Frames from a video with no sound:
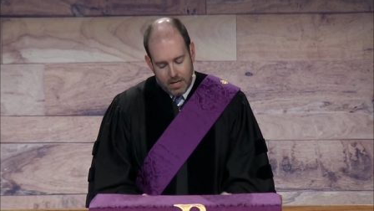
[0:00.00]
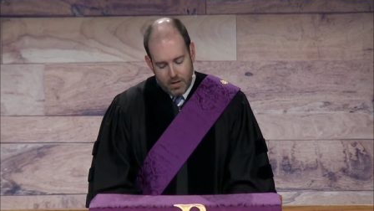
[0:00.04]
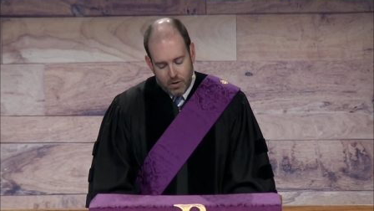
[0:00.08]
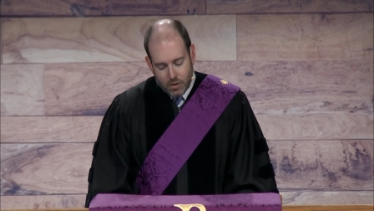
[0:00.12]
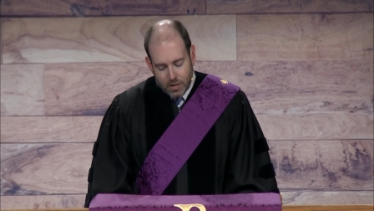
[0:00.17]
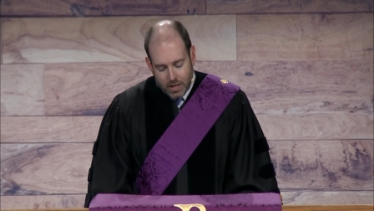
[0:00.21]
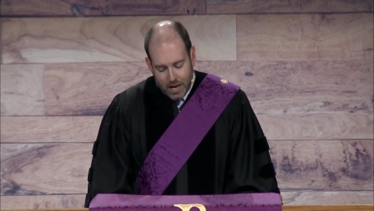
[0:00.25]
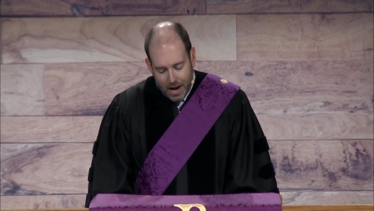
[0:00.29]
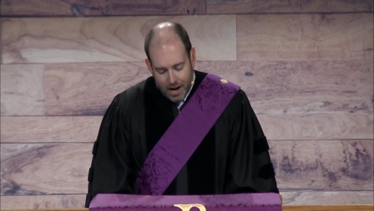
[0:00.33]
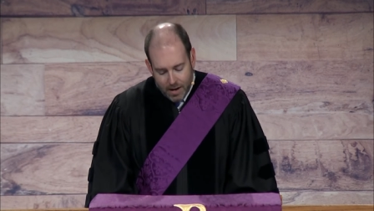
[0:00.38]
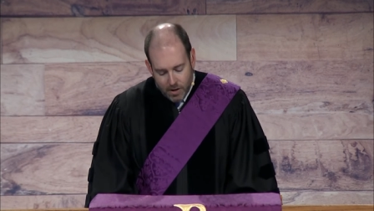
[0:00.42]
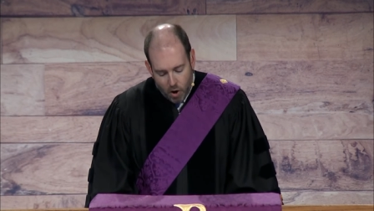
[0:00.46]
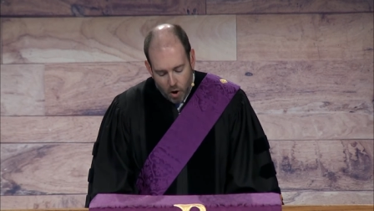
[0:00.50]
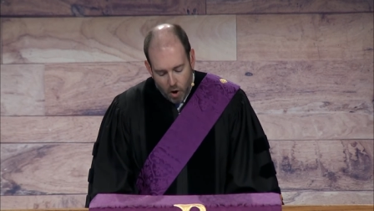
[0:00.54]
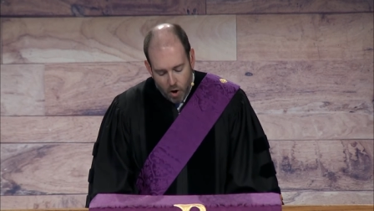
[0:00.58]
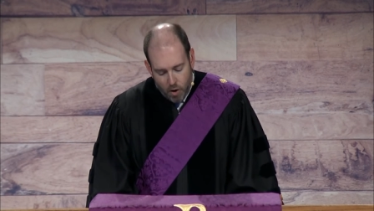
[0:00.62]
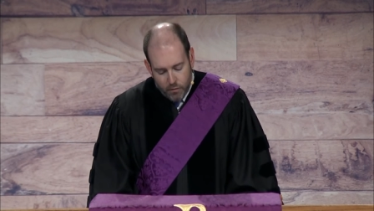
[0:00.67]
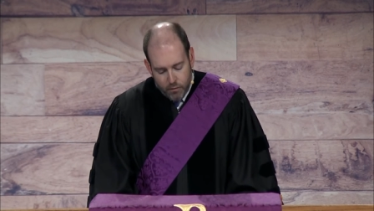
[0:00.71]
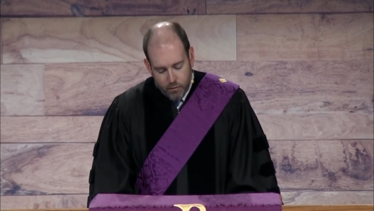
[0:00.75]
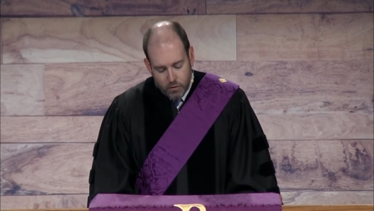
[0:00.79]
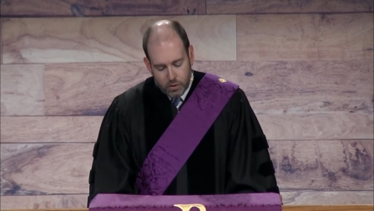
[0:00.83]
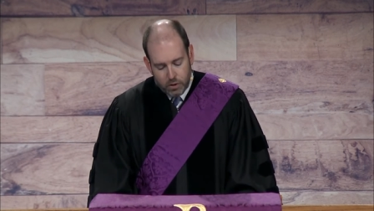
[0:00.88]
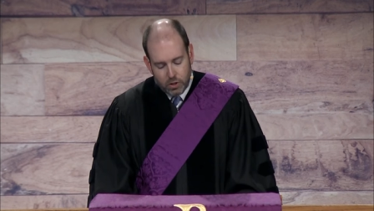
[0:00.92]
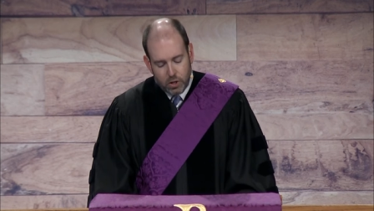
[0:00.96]
You know, God
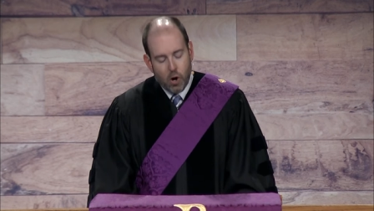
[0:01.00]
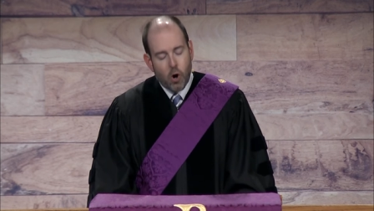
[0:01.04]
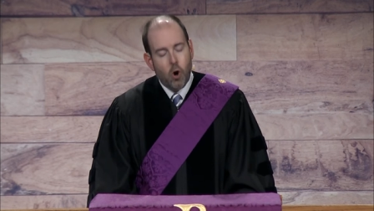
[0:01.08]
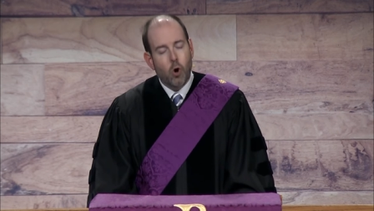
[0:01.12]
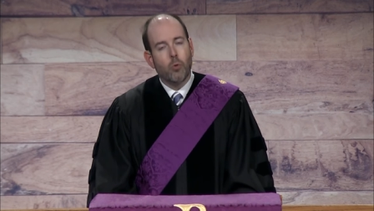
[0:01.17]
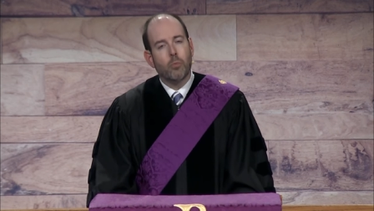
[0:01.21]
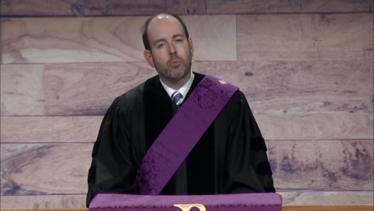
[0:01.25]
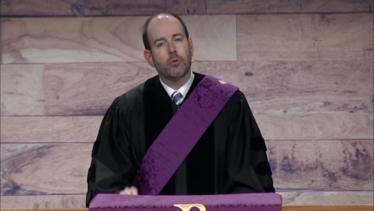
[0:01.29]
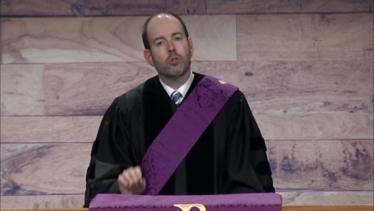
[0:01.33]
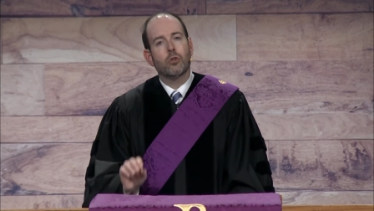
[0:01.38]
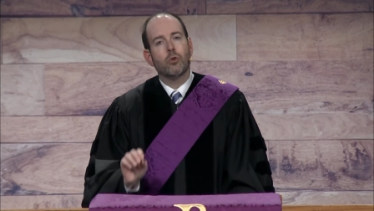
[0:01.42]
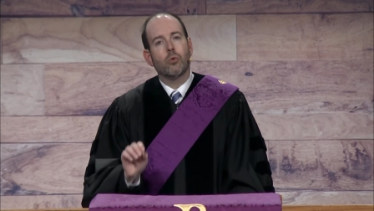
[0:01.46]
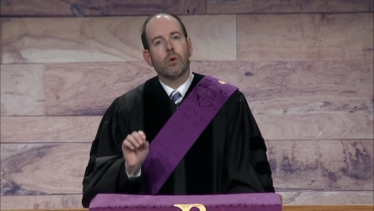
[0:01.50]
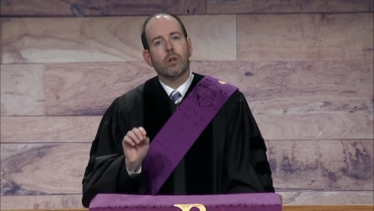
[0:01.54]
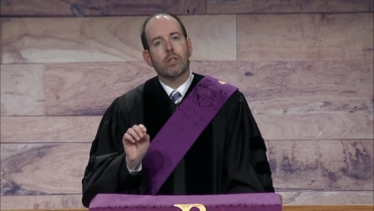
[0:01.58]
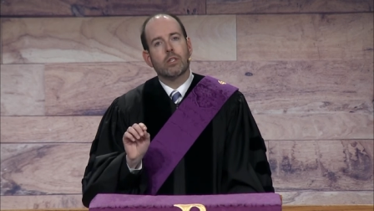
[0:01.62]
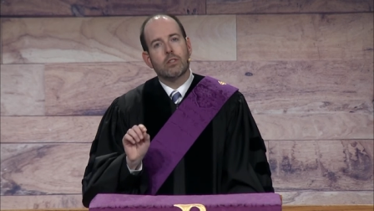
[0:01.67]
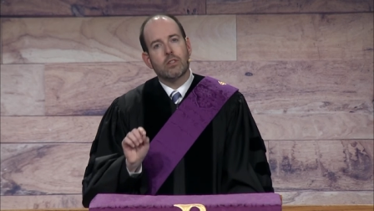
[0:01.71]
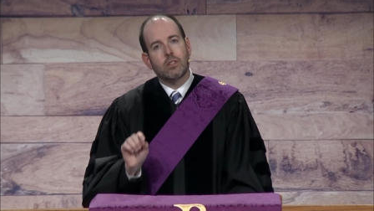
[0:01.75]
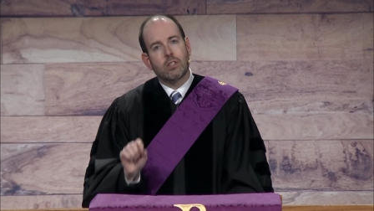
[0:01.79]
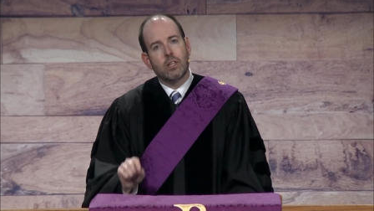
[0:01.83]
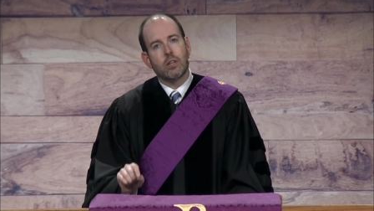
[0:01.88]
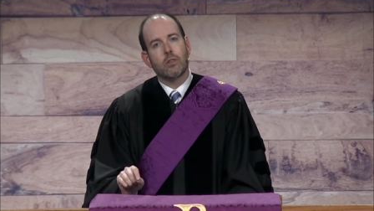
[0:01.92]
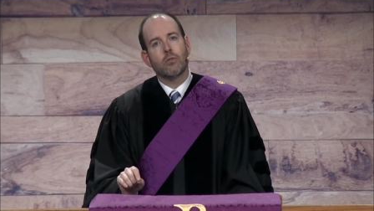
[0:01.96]
offers hope to a
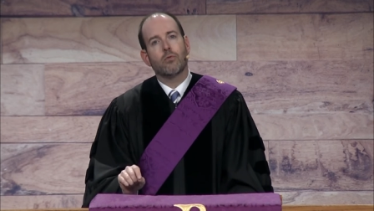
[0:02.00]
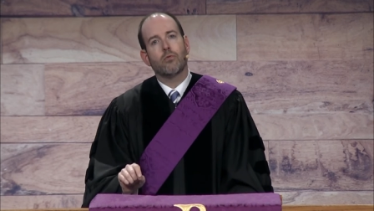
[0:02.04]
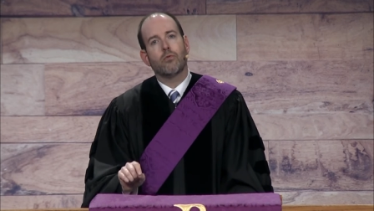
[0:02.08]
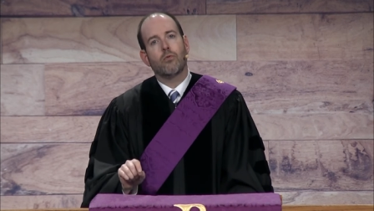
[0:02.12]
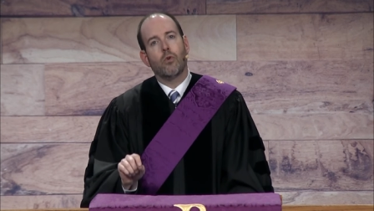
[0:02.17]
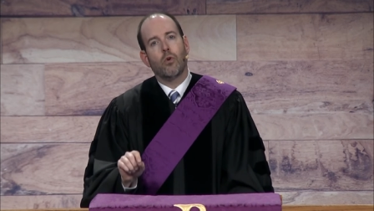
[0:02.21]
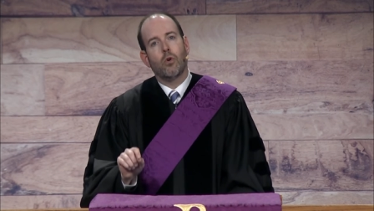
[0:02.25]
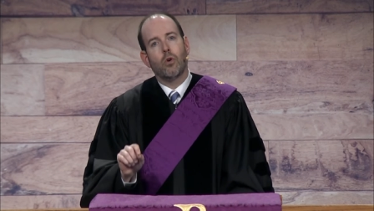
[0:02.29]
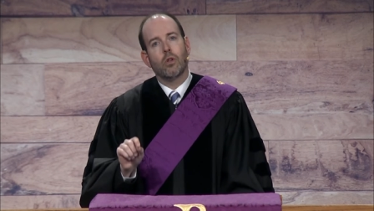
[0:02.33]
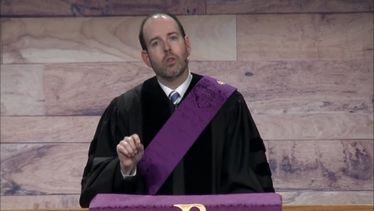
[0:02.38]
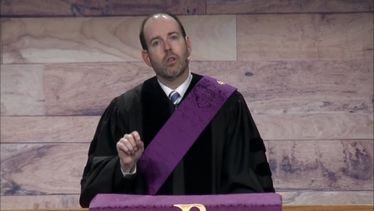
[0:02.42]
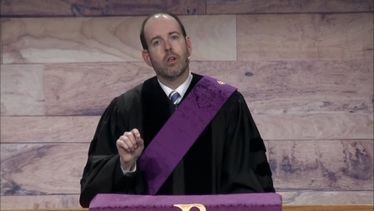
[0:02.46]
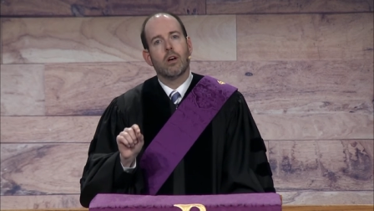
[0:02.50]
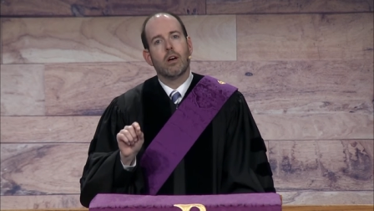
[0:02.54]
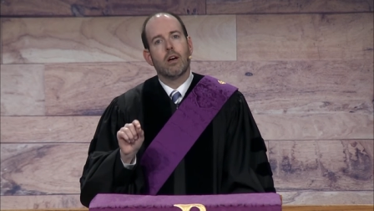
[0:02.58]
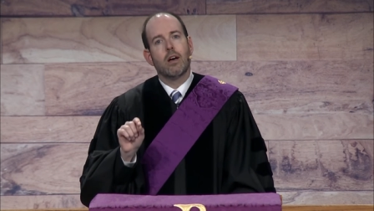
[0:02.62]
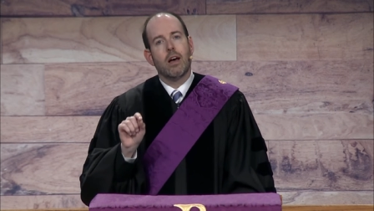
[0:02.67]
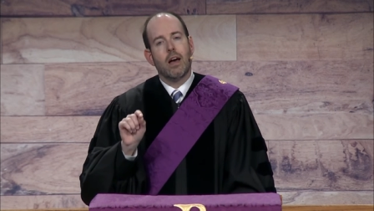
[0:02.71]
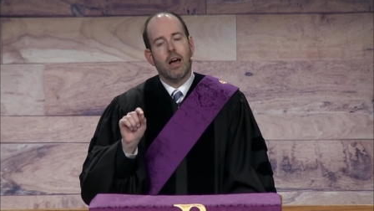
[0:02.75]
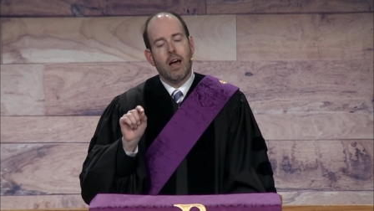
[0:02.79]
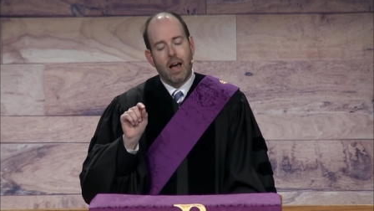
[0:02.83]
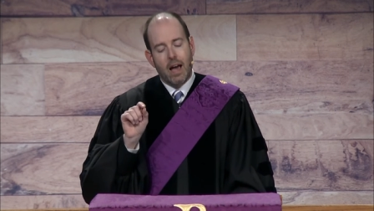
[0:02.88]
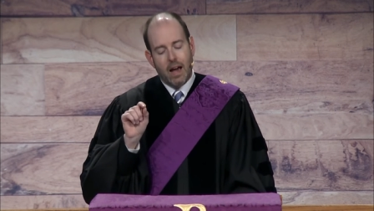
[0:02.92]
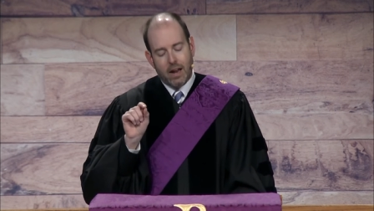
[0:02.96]
sinful
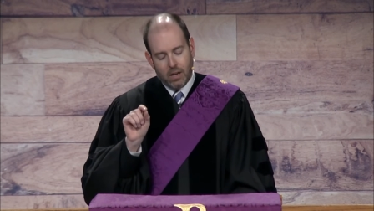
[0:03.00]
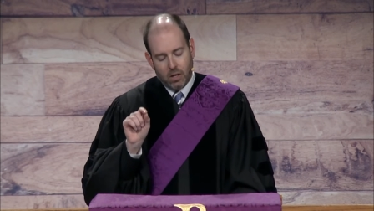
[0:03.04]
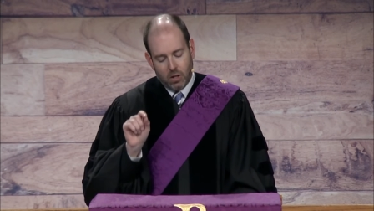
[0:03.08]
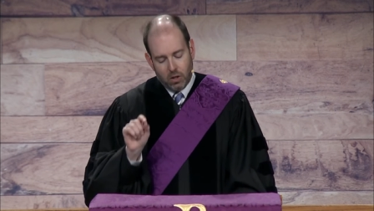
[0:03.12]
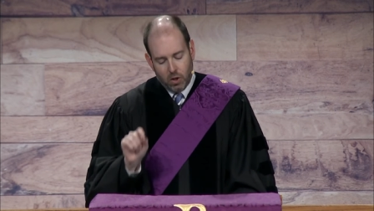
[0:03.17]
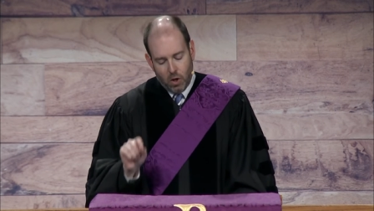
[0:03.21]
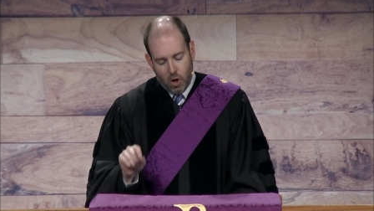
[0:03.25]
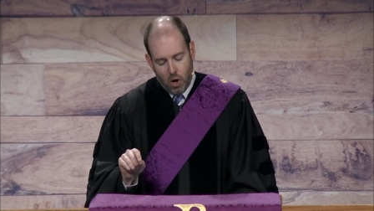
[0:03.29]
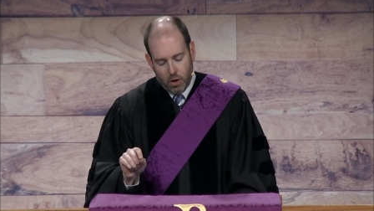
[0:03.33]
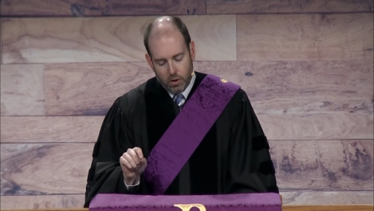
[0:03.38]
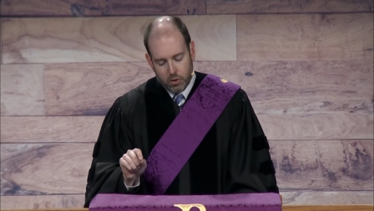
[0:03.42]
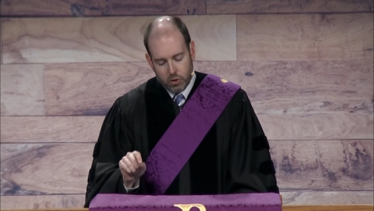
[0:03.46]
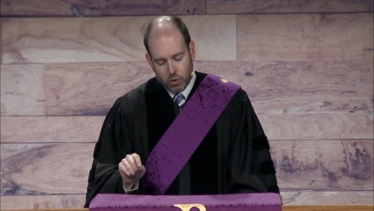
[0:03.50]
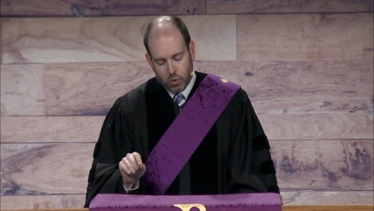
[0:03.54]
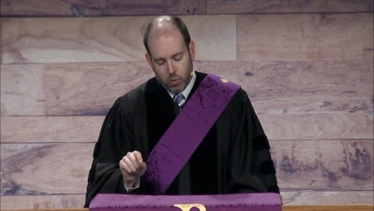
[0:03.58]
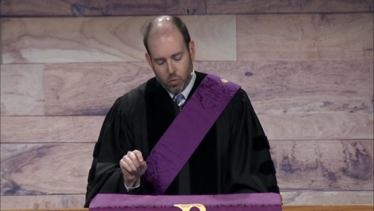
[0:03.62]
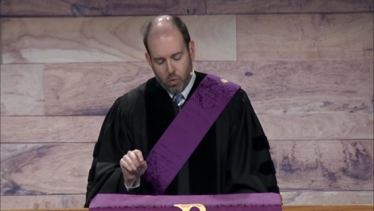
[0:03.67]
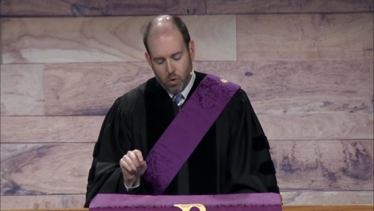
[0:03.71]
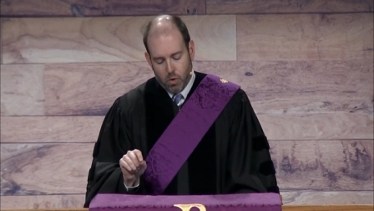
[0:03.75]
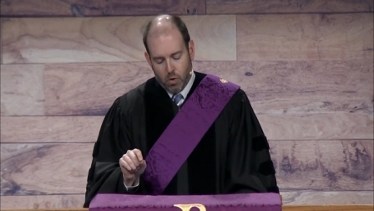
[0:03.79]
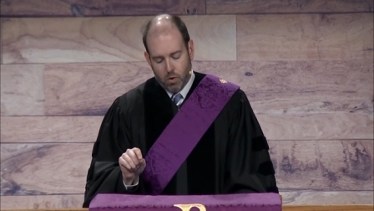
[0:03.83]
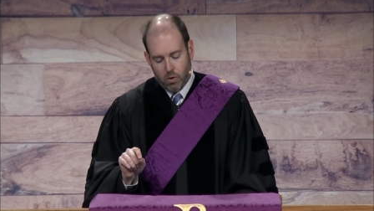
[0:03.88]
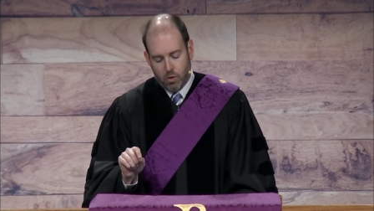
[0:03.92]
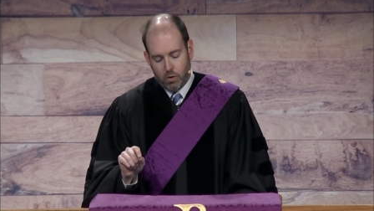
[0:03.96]
and a lost
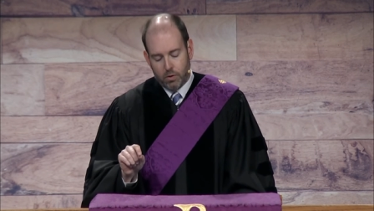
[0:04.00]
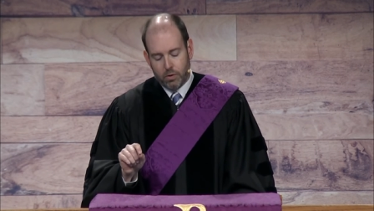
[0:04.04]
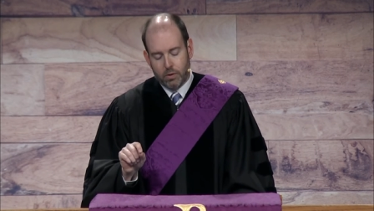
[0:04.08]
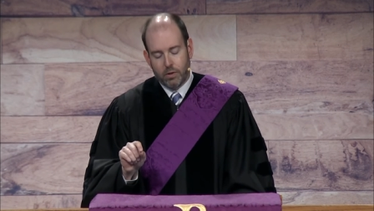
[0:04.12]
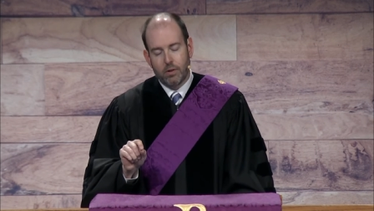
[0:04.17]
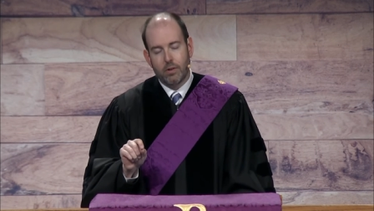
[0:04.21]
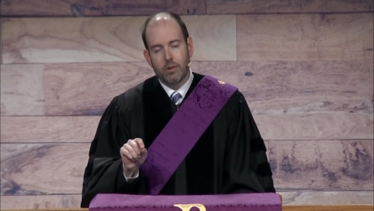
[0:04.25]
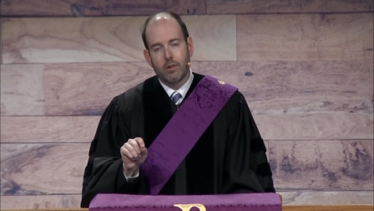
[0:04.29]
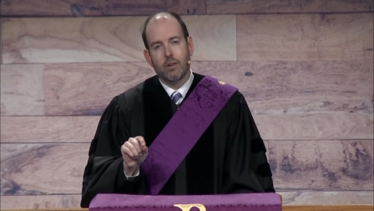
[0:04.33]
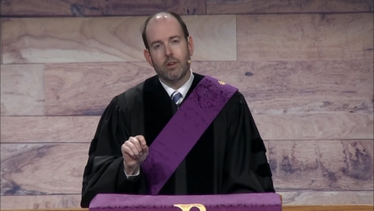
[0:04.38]
world.